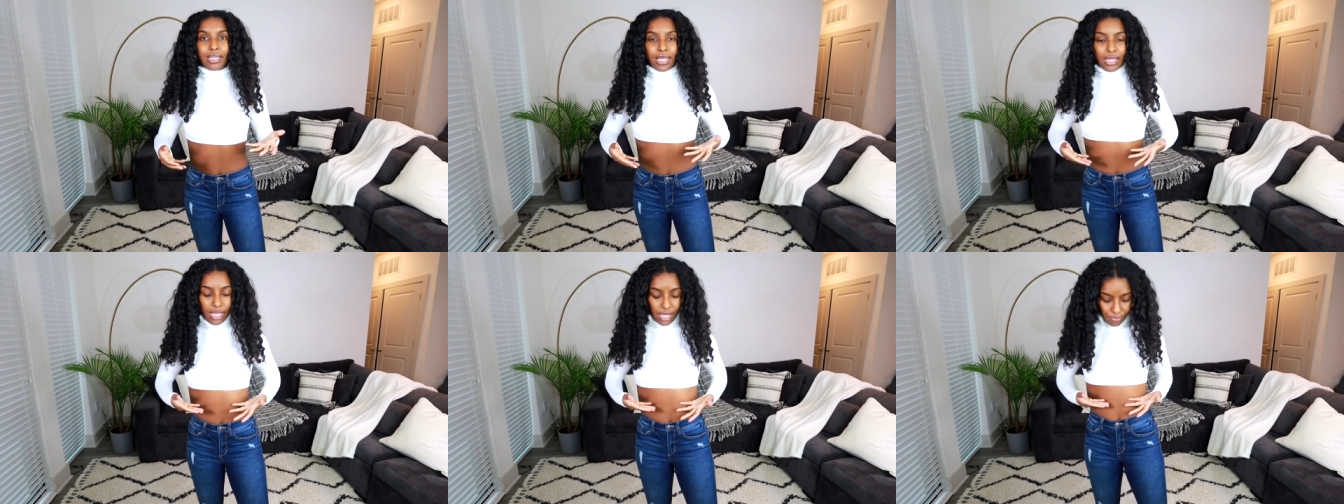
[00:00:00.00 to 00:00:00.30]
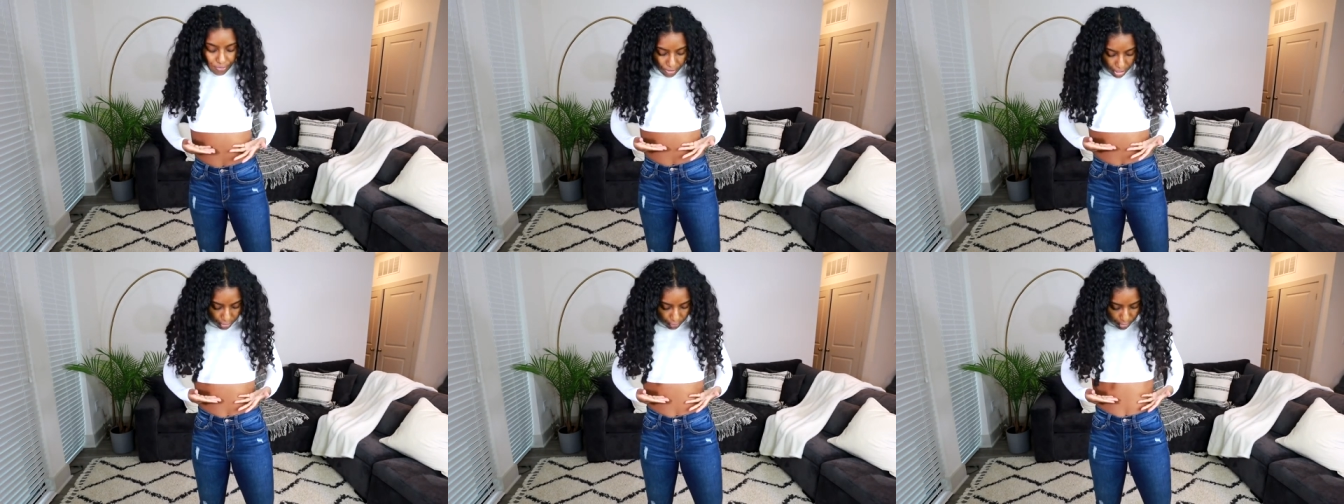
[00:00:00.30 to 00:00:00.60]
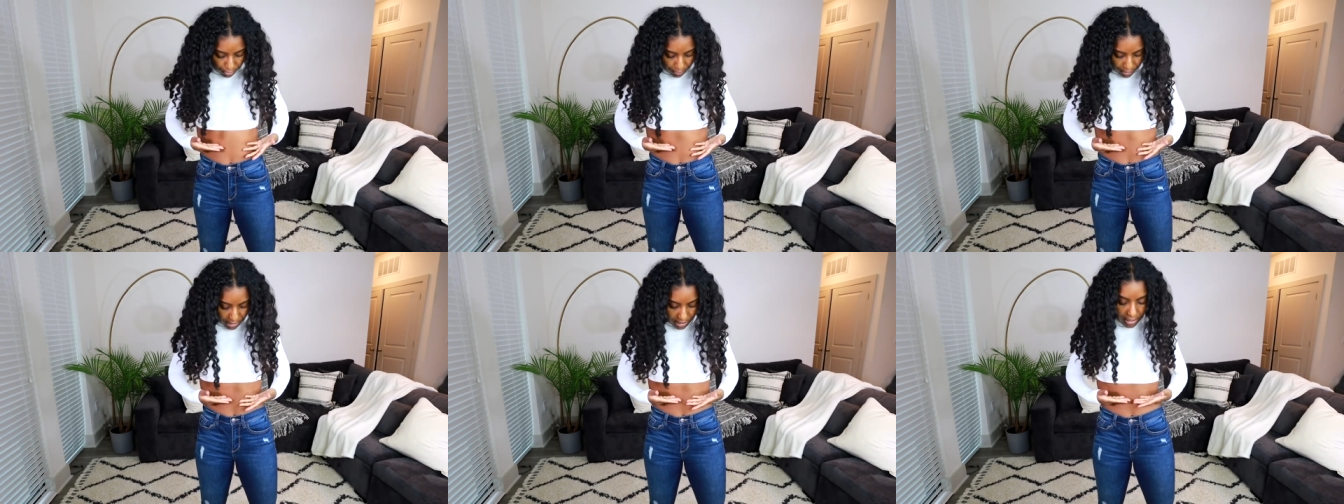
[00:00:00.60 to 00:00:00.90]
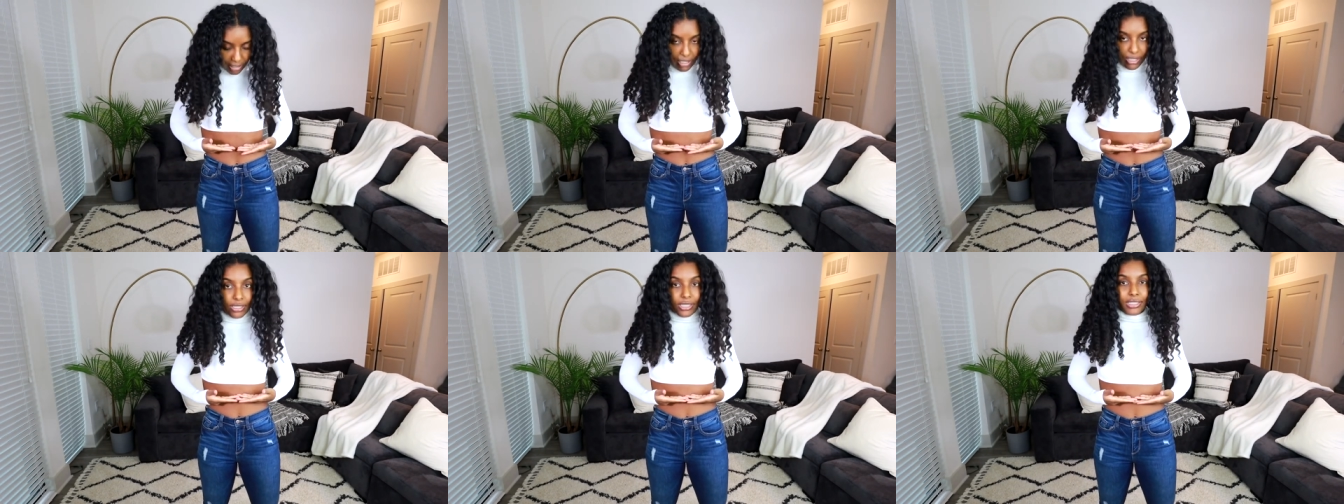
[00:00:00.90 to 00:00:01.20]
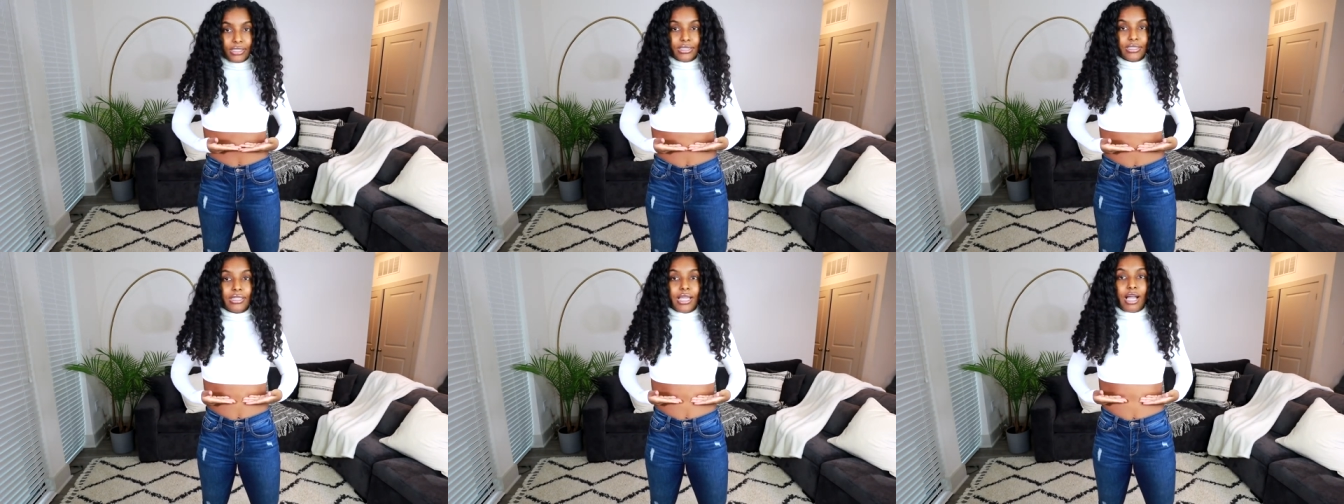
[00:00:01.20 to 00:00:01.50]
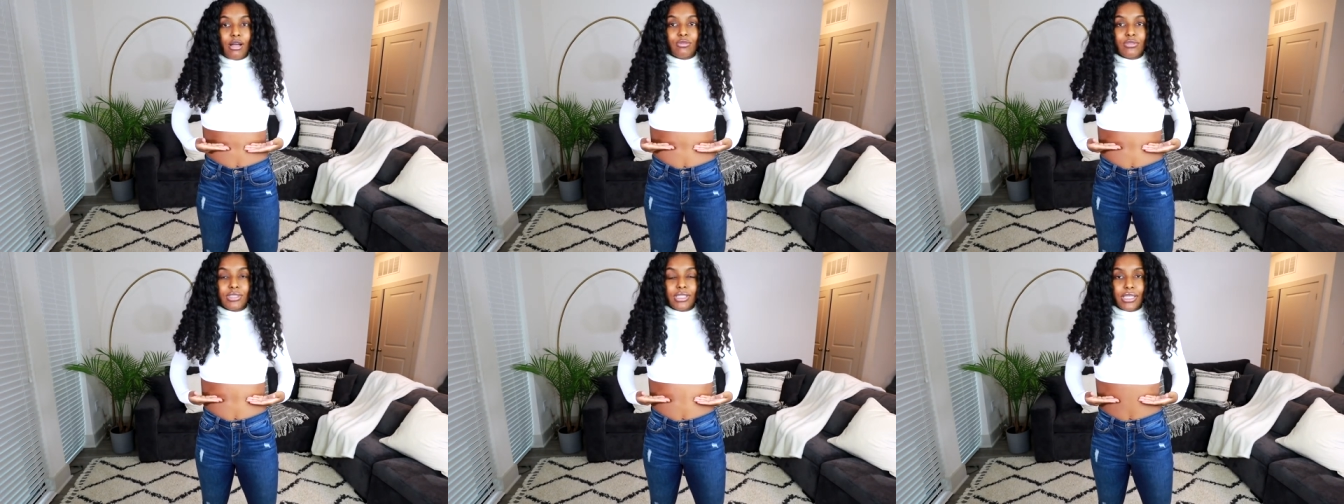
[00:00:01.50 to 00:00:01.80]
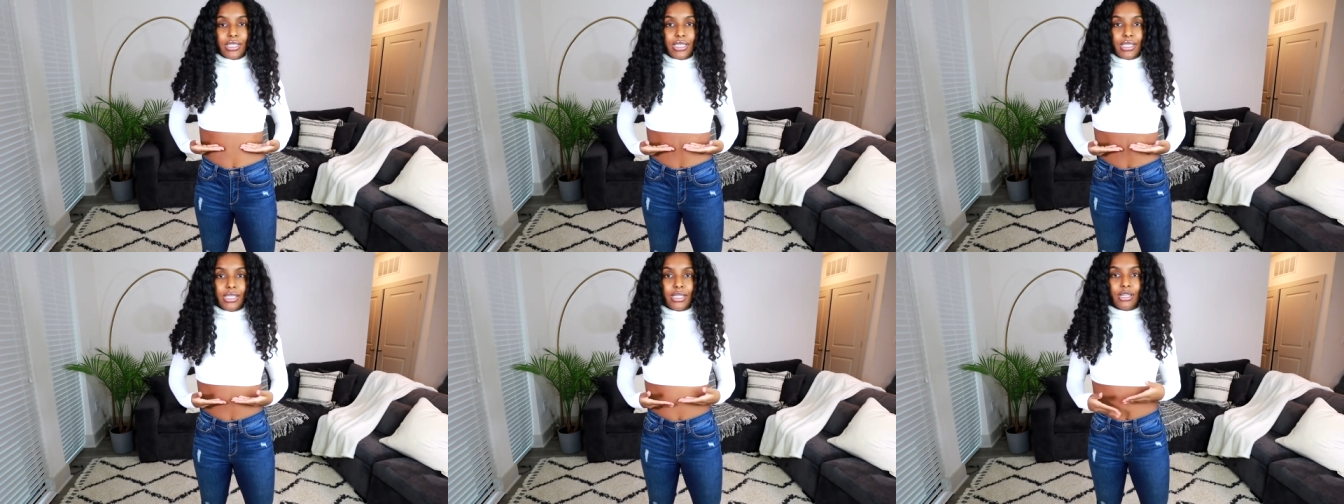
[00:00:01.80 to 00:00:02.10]
Like I thought it would be at least down to
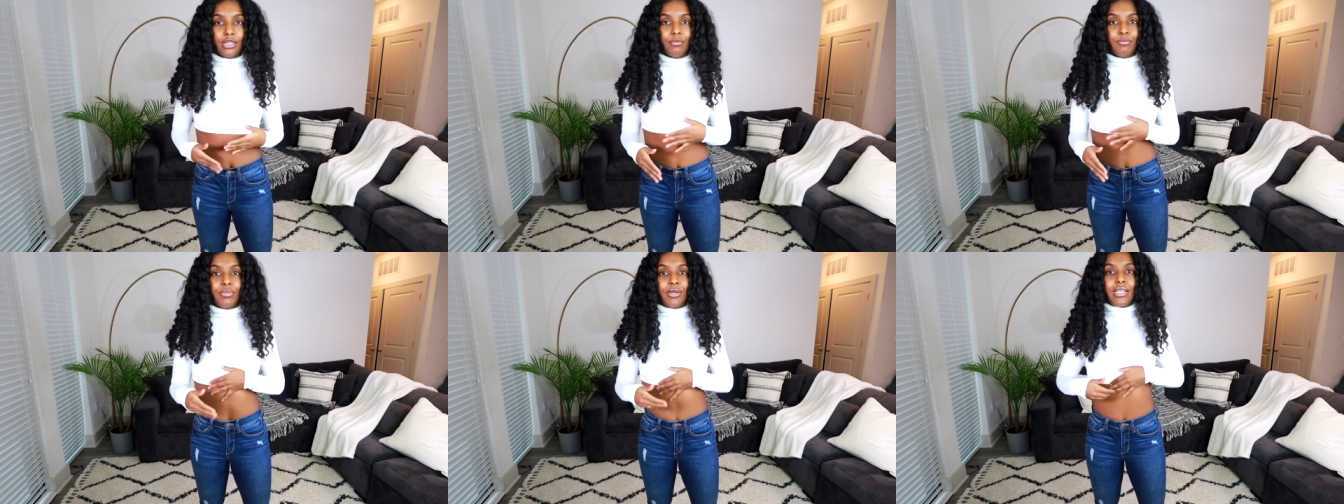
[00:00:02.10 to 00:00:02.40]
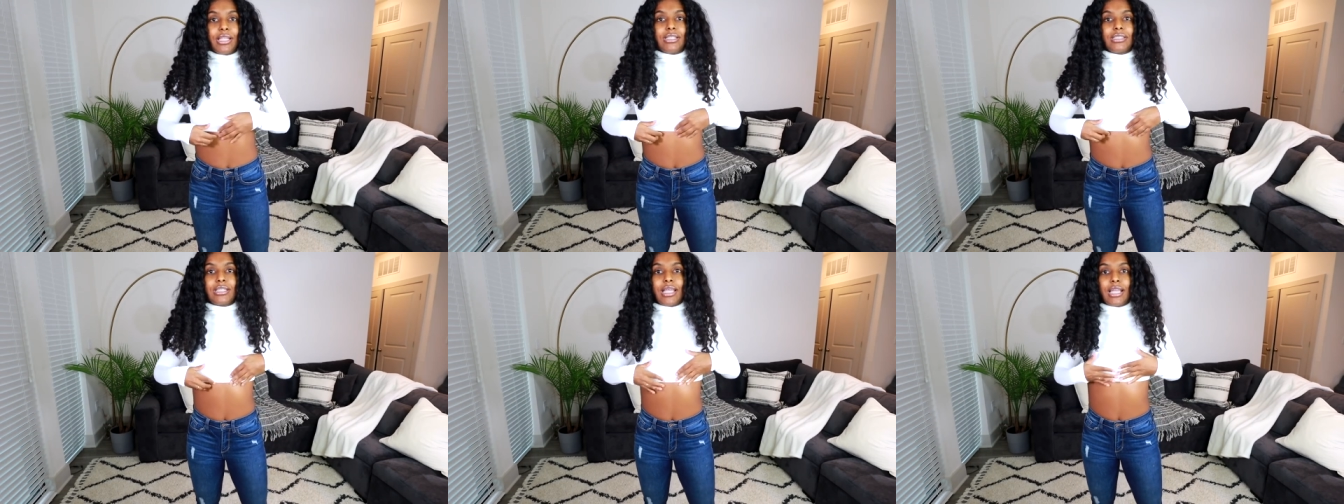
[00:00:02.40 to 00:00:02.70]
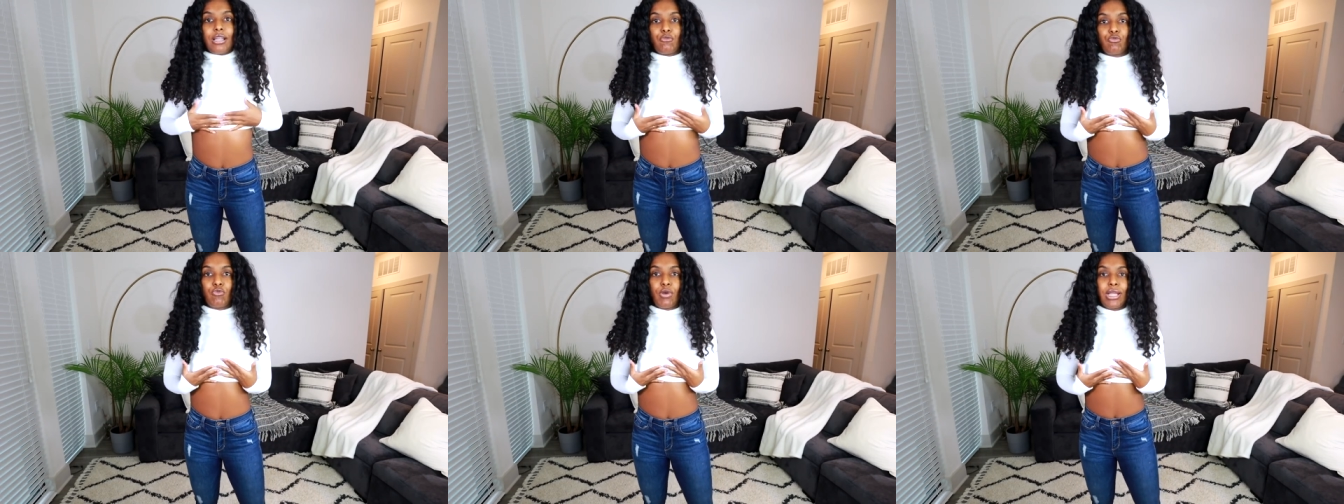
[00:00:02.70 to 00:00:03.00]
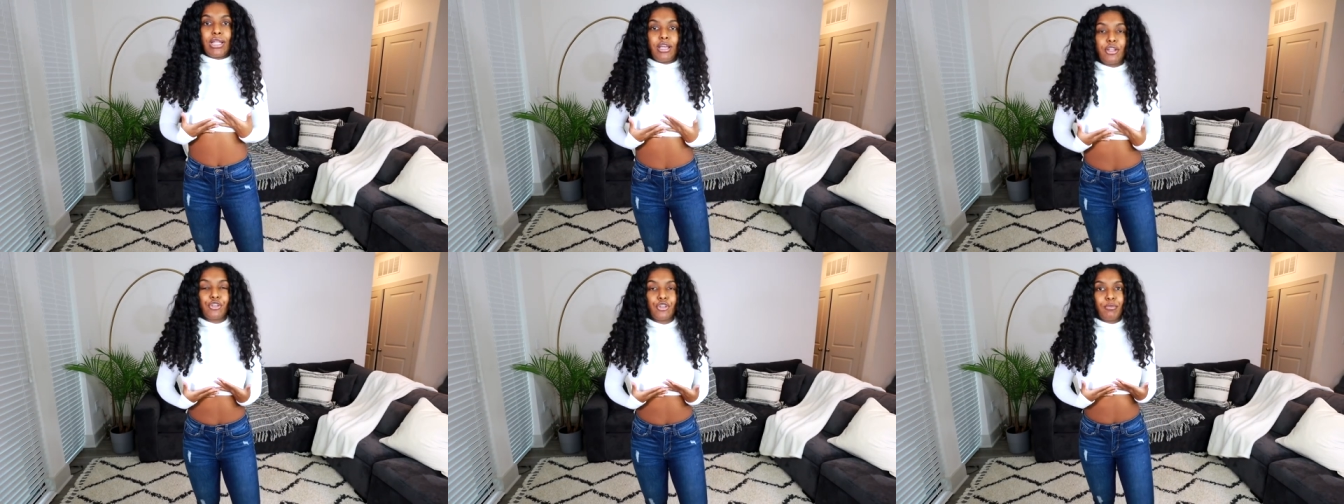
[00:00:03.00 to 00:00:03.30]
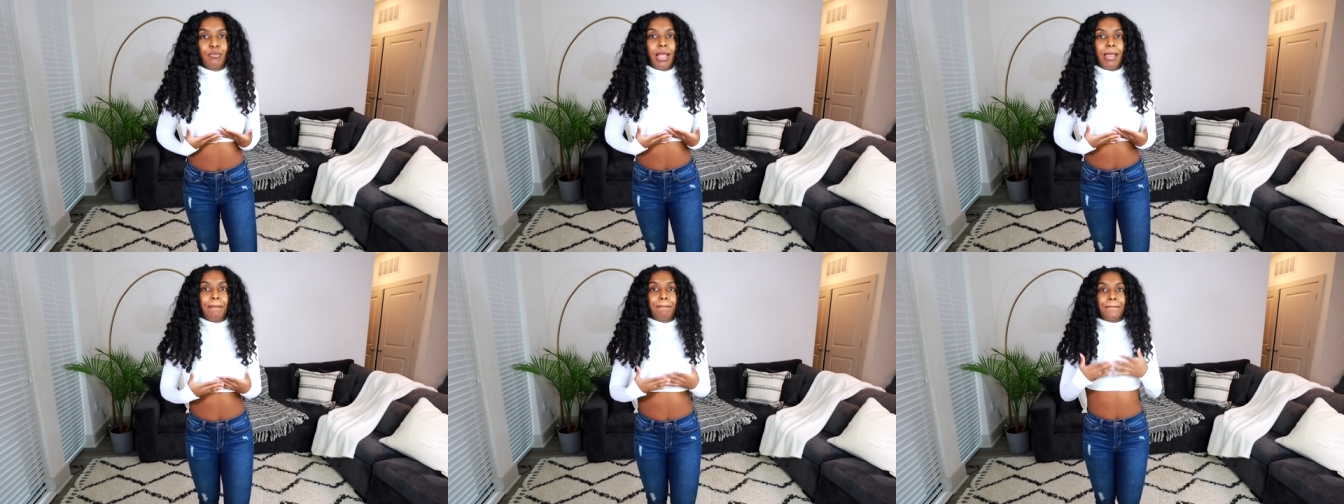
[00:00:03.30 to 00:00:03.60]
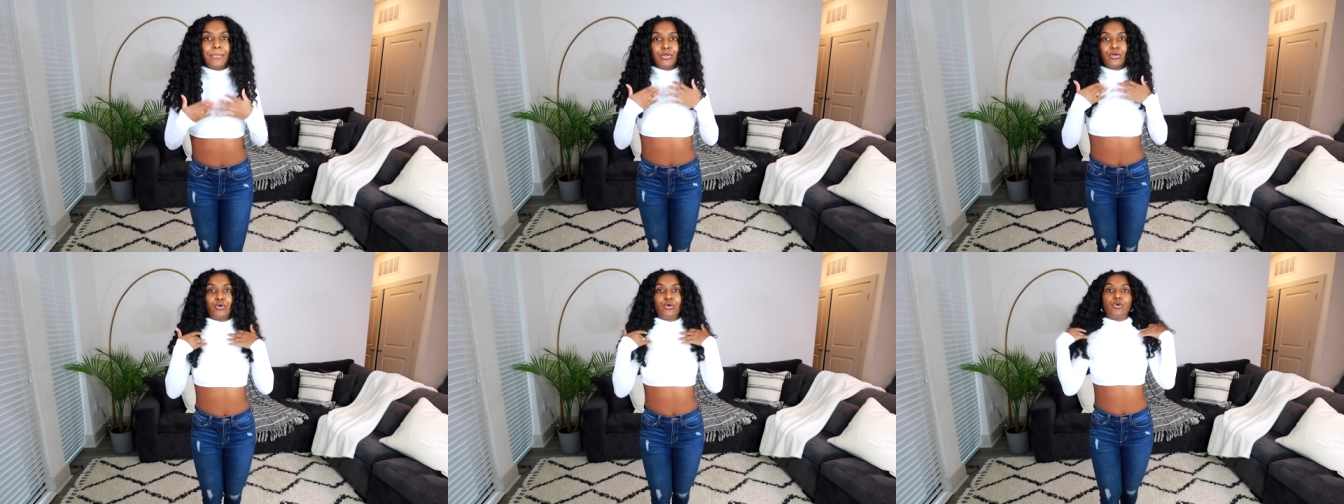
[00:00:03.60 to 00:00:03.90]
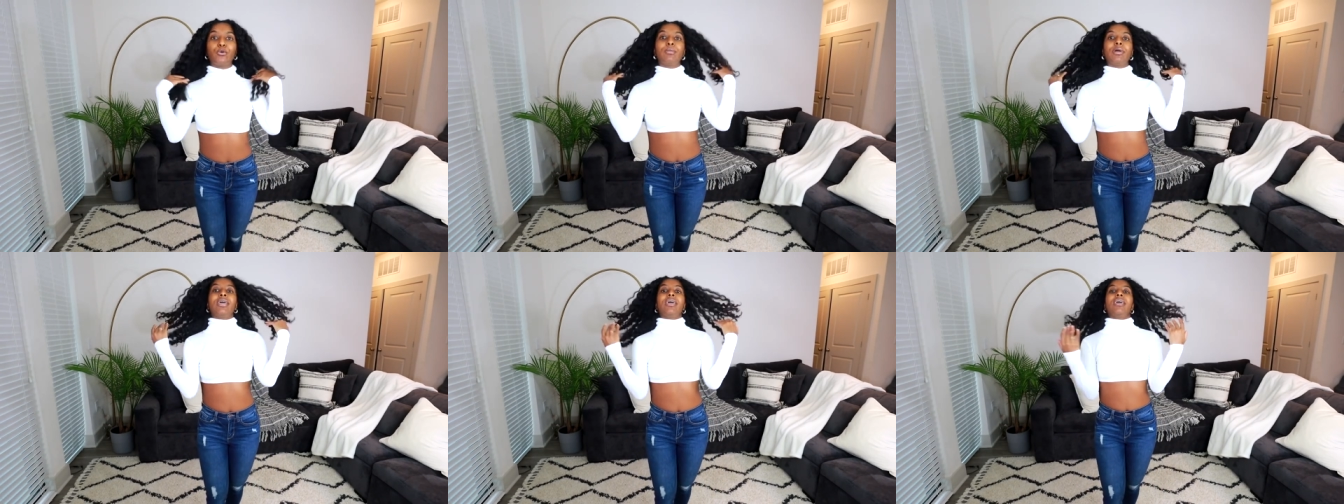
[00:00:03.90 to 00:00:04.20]
here, but it's like right under my
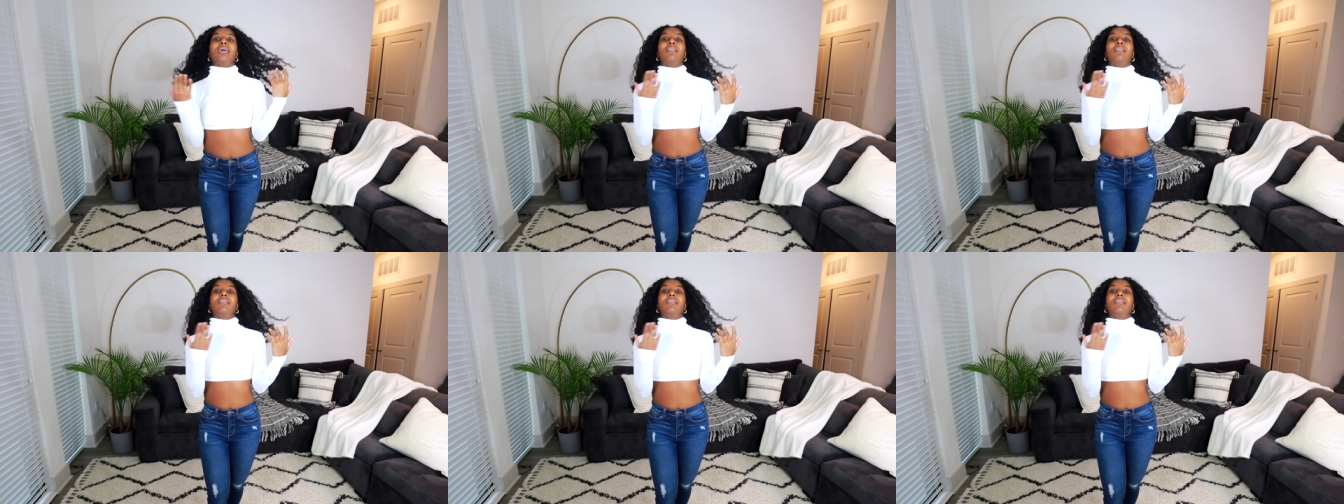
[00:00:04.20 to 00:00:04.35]
boob.